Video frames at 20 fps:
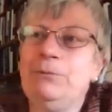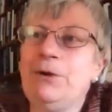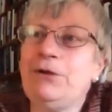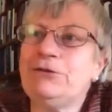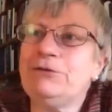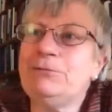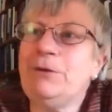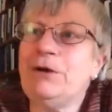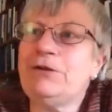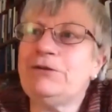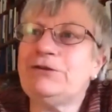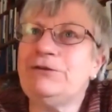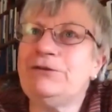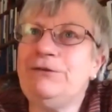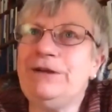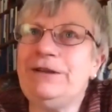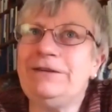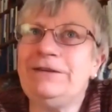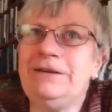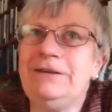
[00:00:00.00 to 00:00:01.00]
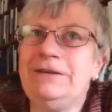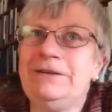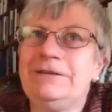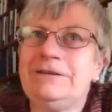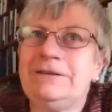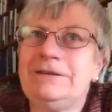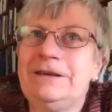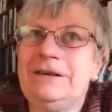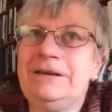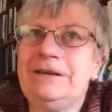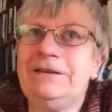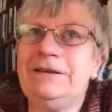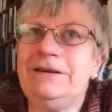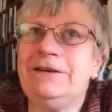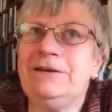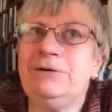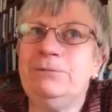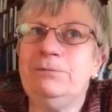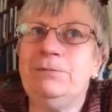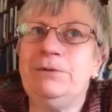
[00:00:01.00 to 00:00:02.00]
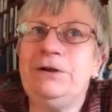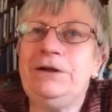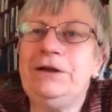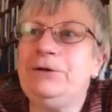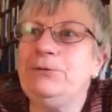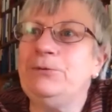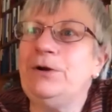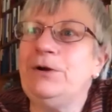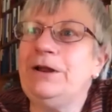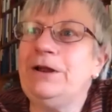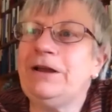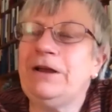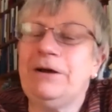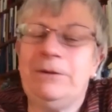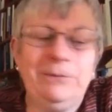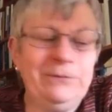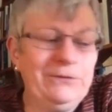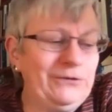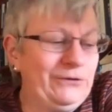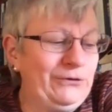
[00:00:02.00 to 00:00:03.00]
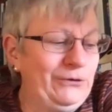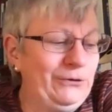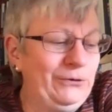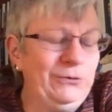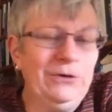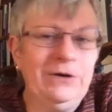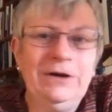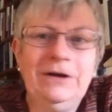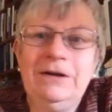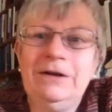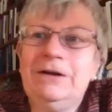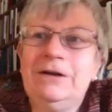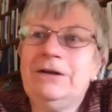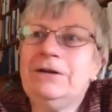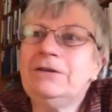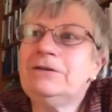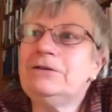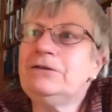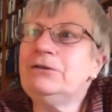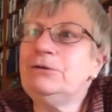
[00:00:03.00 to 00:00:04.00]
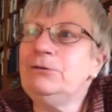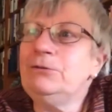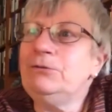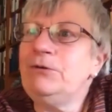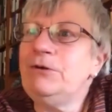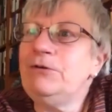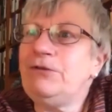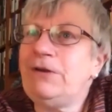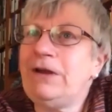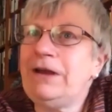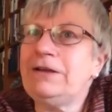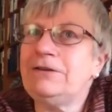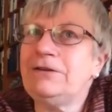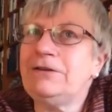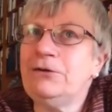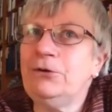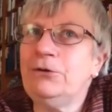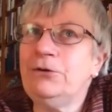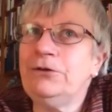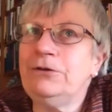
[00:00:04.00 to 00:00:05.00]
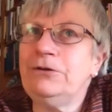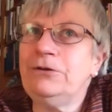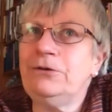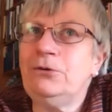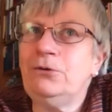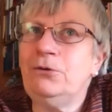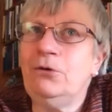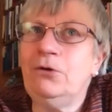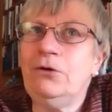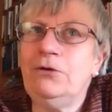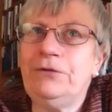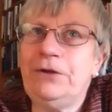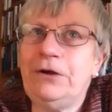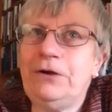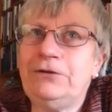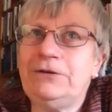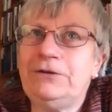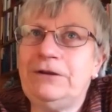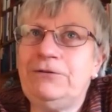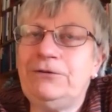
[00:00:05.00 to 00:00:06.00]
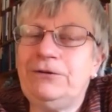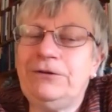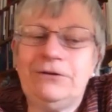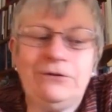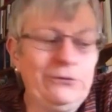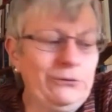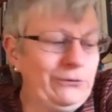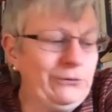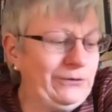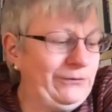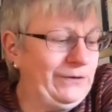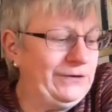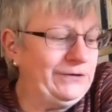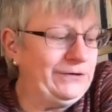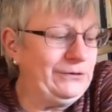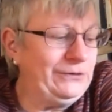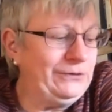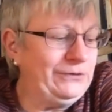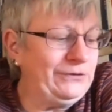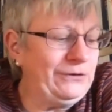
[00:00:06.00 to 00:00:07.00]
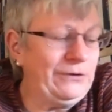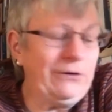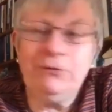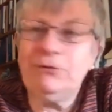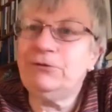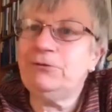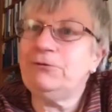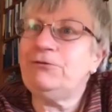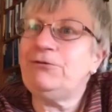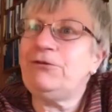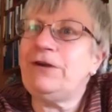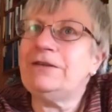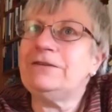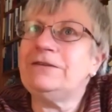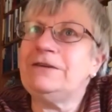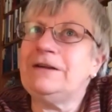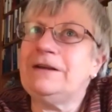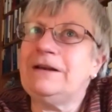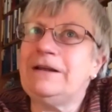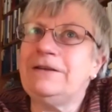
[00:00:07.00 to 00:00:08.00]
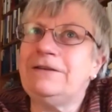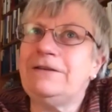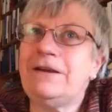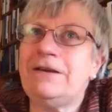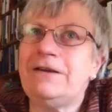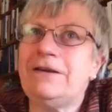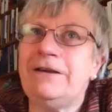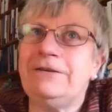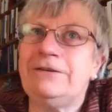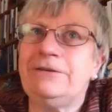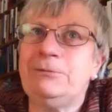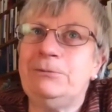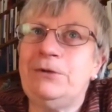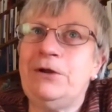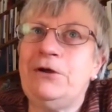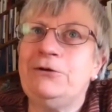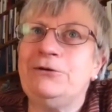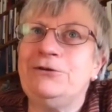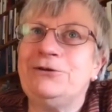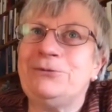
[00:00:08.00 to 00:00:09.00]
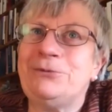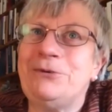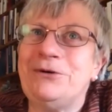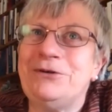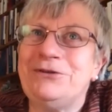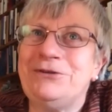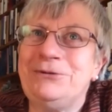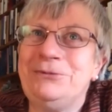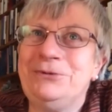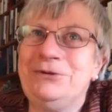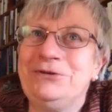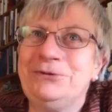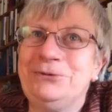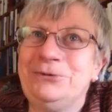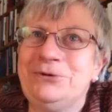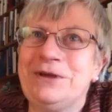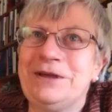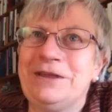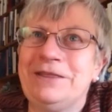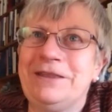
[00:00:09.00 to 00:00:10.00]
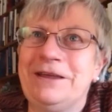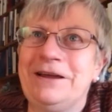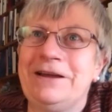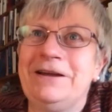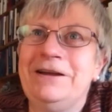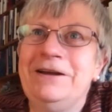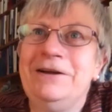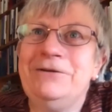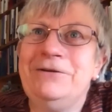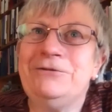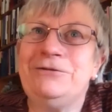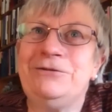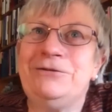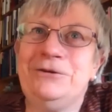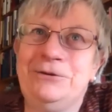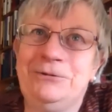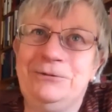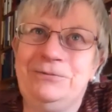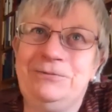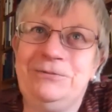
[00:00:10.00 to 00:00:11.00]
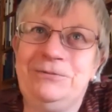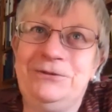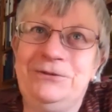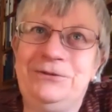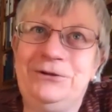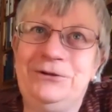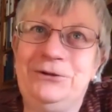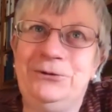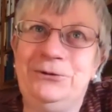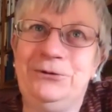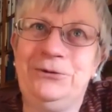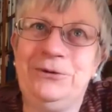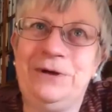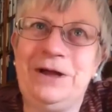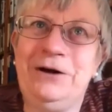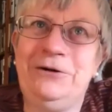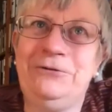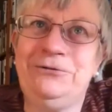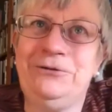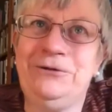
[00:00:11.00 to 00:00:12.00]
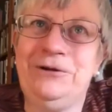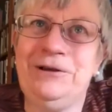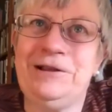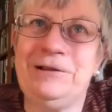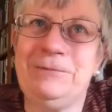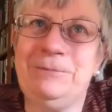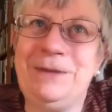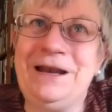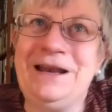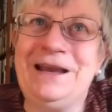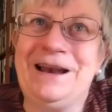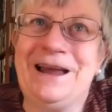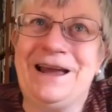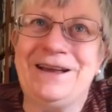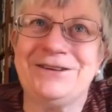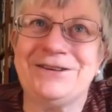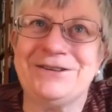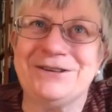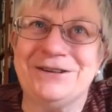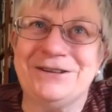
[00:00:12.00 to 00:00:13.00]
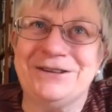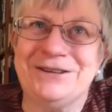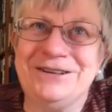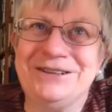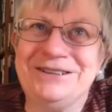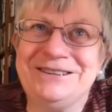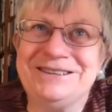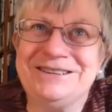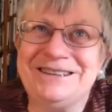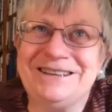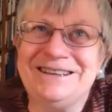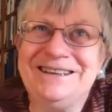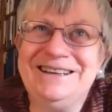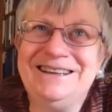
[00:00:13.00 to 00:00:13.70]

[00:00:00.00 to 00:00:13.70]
much of it is incomplete when it comes to reflecting on all of those different sorts of issues. So I was frantically taking some notes whilst you were talking there for your helpful little mini lecture that